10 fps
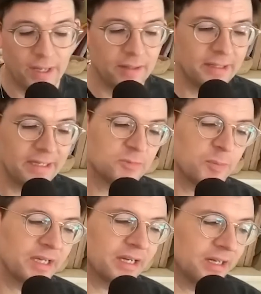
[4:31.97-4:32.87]
Well, it's
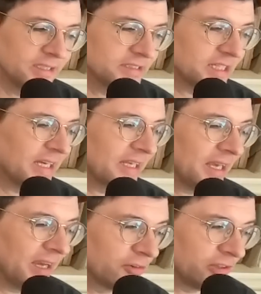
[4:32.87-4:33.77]
because I
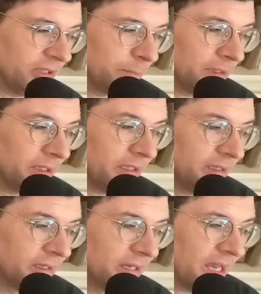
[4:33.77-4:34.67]
care deeply
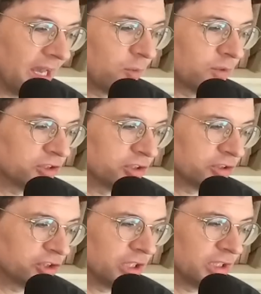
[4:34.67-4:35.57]
and was
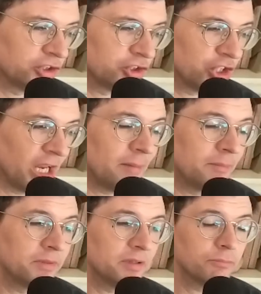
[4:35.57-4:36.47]

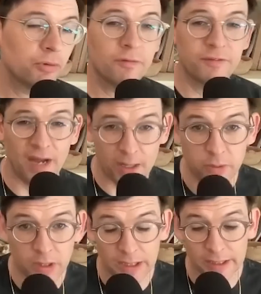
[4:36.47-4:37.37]
shamed
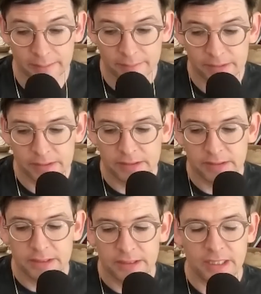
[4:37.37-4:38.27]
profoundly.
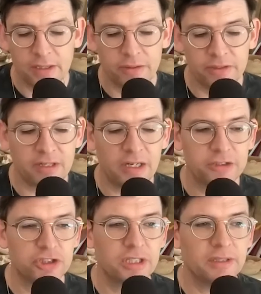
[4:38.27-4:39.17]
Now,
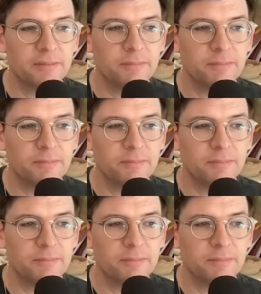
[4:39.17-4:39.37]
Natasha...